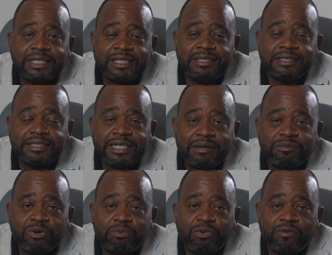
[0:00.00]
get the same
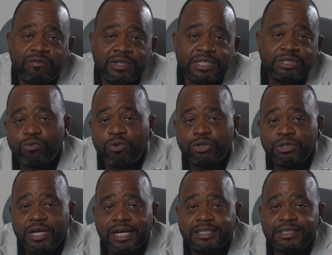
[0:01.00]
number of leads. One
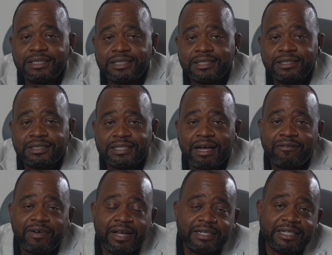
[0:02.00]
has staff
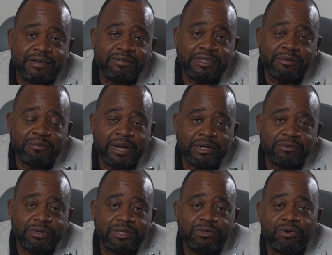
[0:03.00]
handling everything
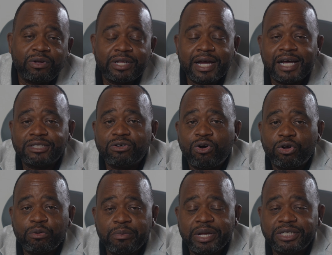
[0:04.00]
manually. The other has
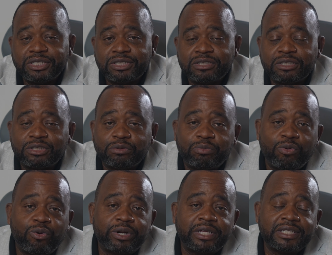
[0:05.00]
automation
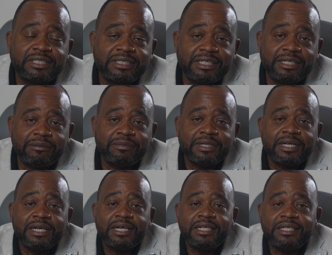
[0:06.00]
supporting the team.
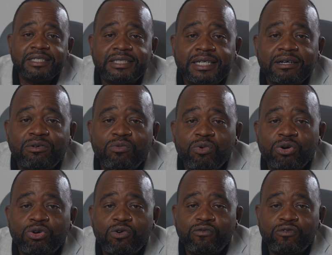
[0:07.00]
The second one
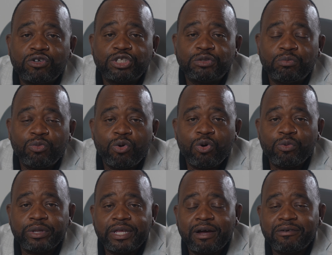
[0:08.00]
converts more
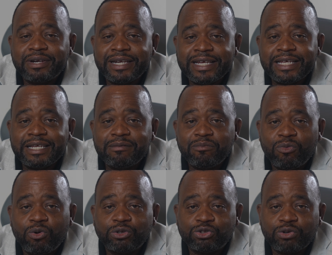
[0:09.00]
without needing
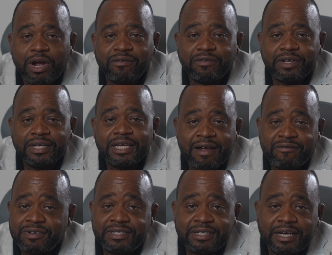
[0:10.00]
more traffic
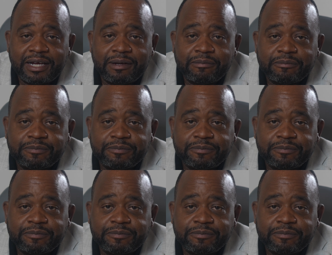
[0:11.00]
every time.